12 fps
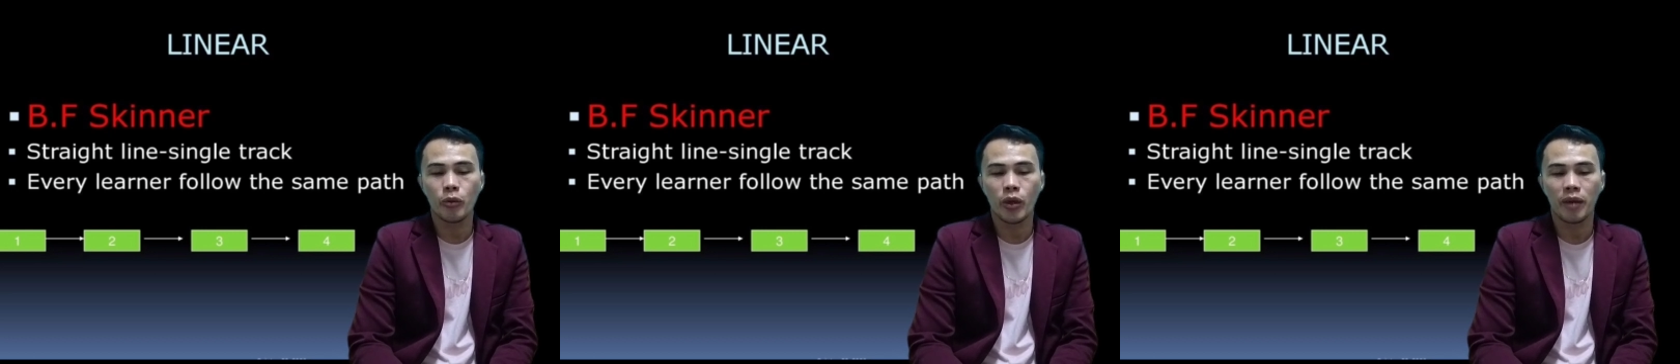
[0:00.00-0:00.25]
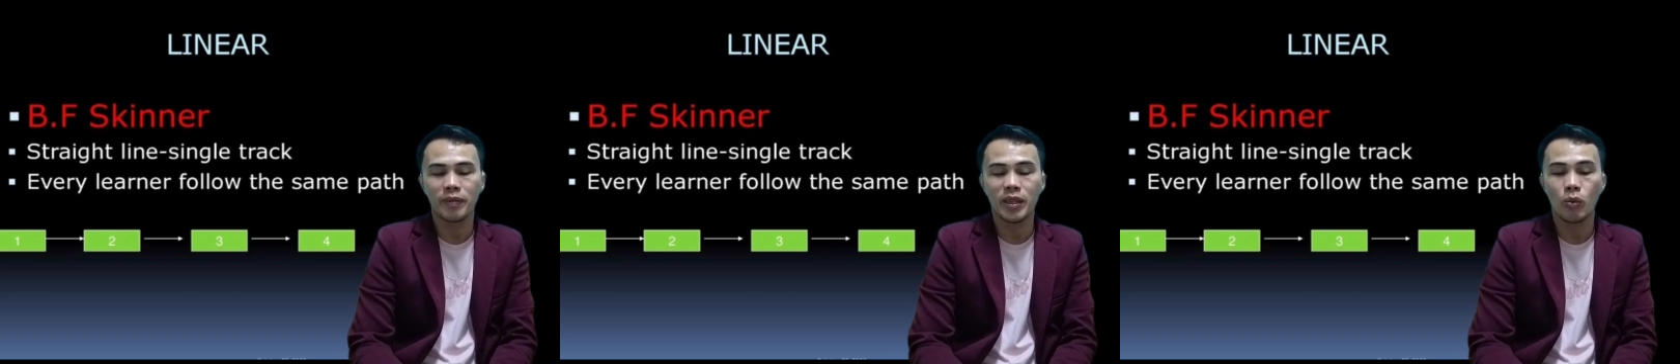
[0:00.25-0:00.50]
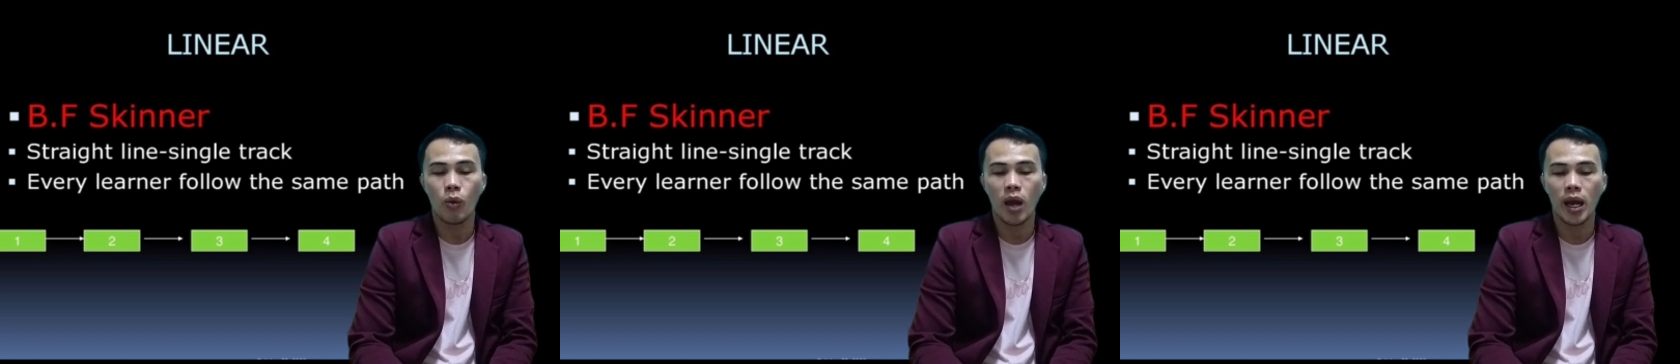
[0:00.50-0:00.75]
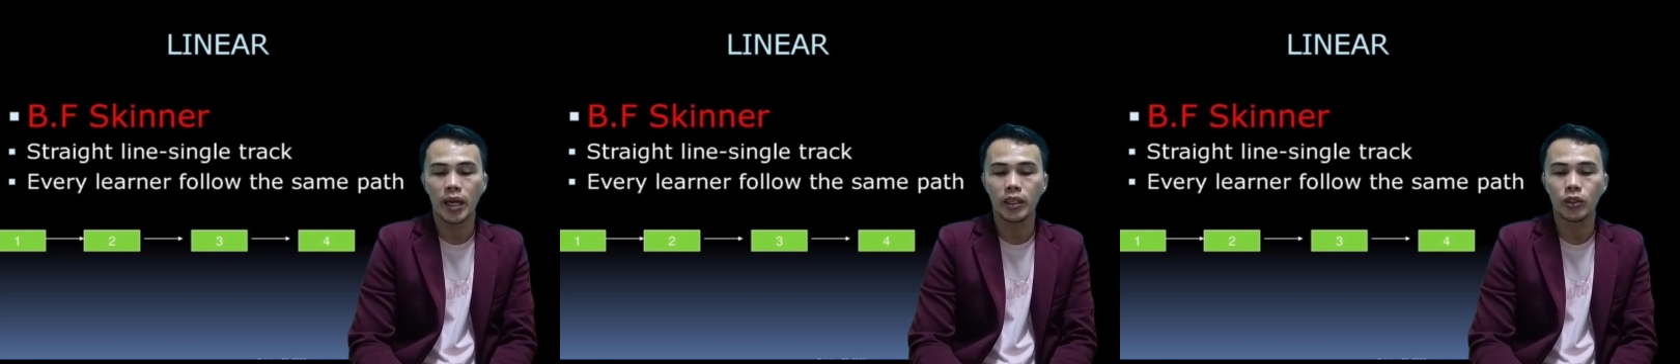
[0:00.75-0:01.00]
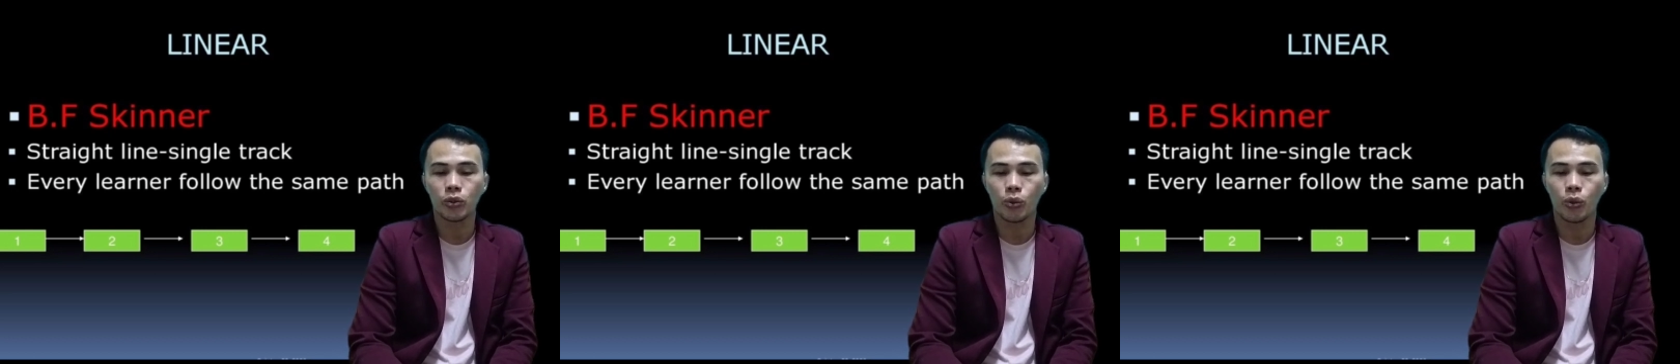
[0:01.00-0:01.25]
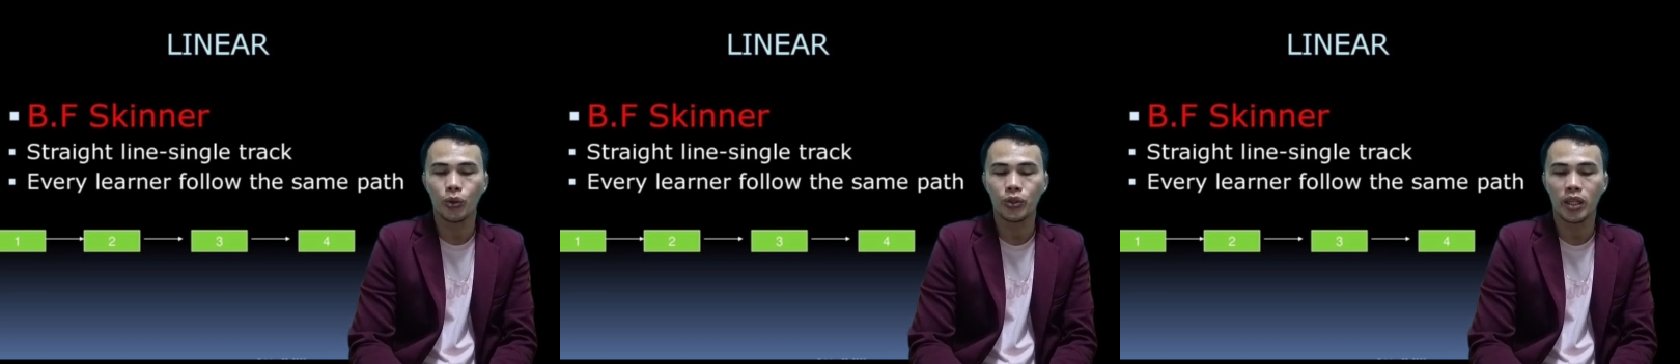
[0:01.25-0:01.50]
we have the 1,
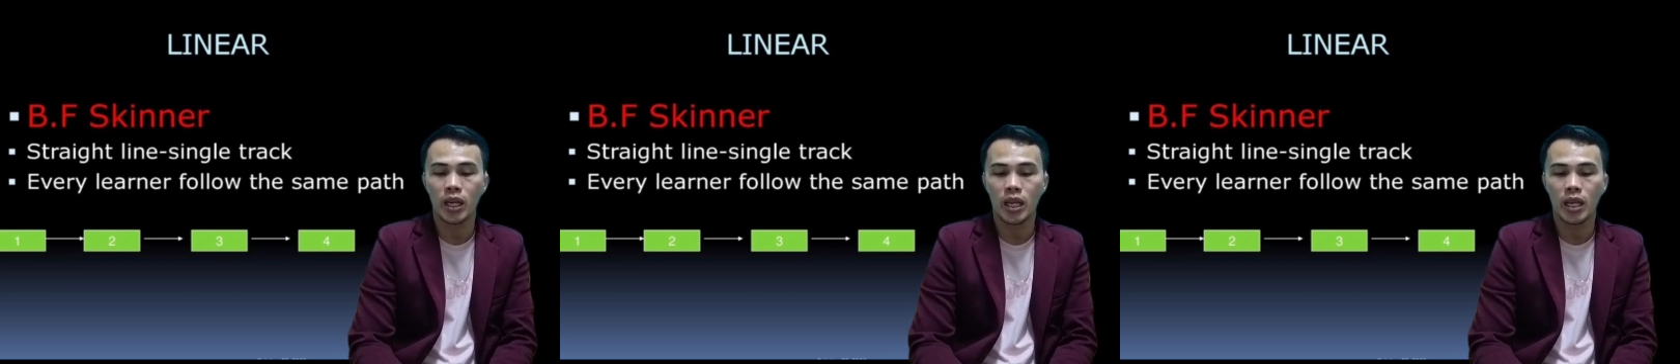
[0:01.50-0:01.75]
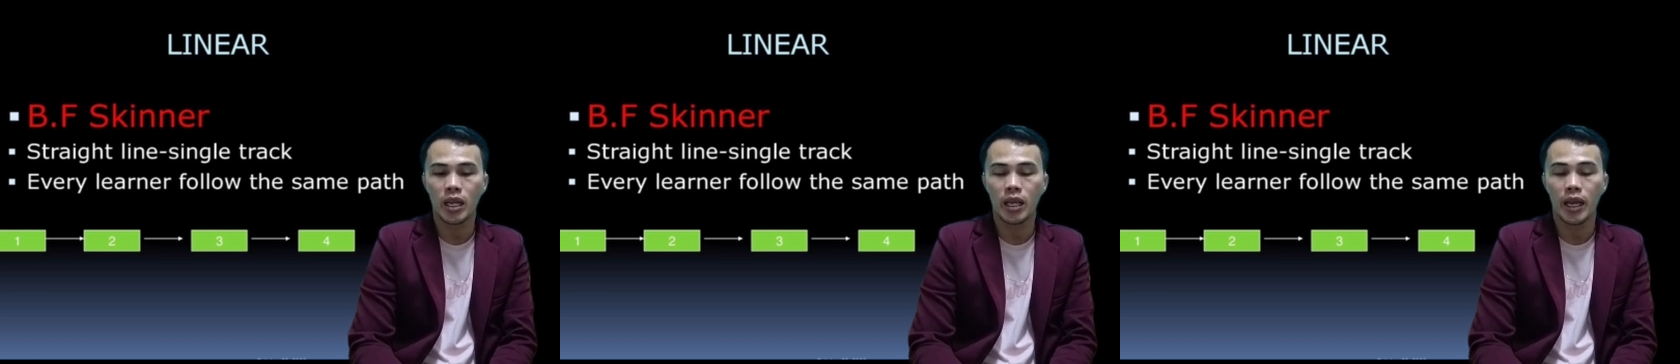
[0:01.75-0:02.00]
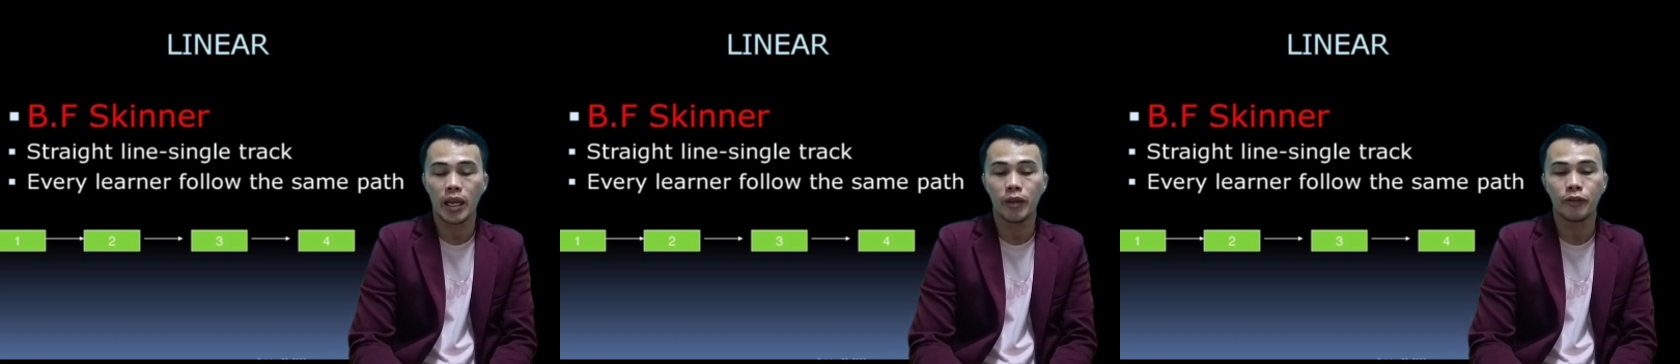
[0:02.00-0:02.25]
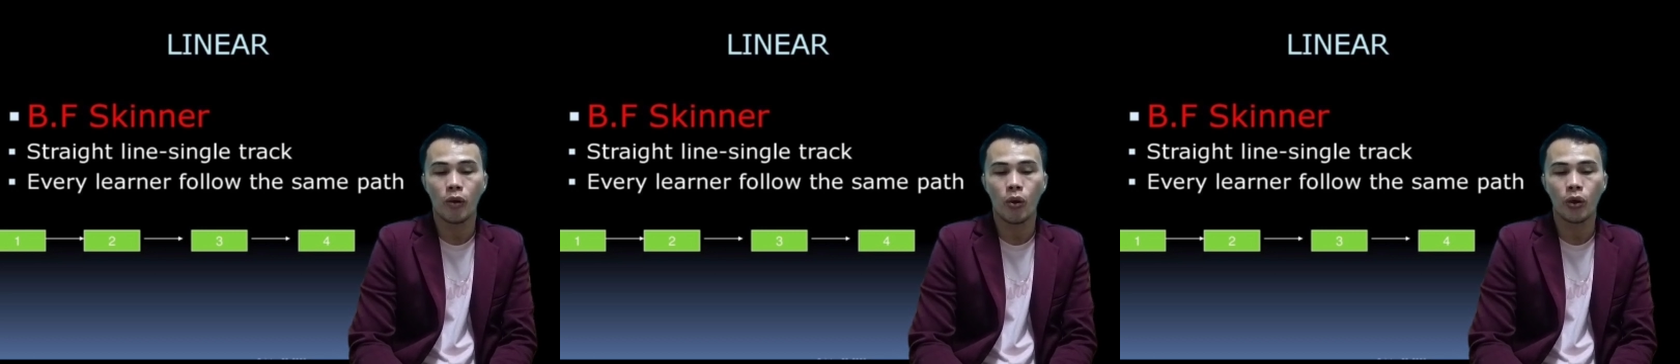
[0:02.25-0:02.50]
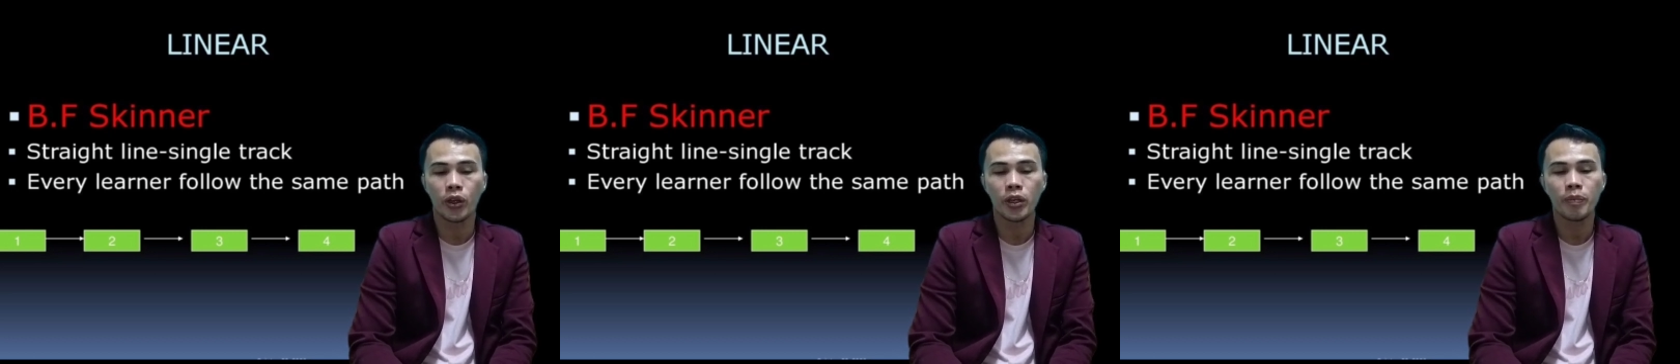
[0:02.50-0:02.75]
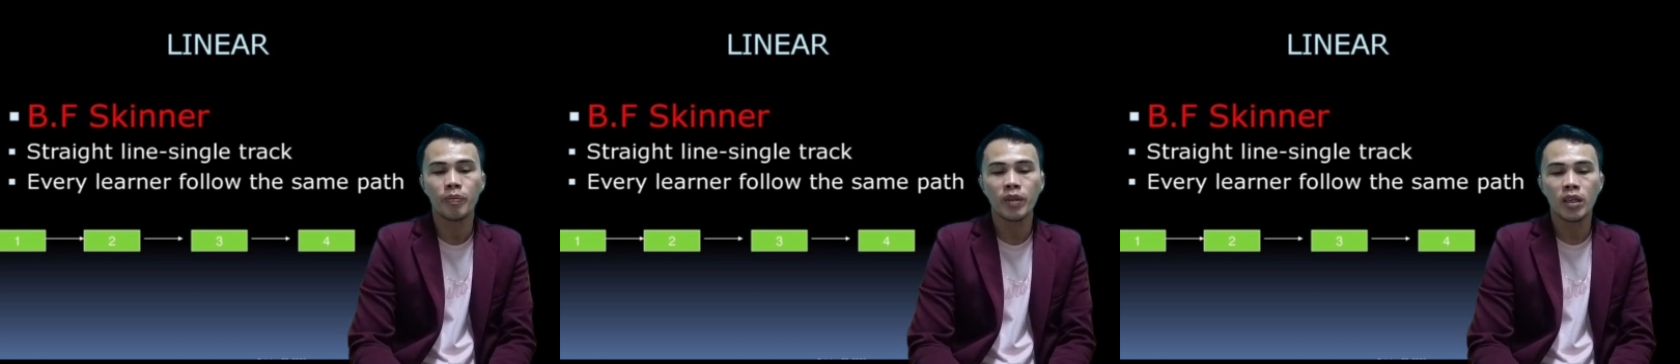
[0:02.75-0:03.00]
2, 3, and 4.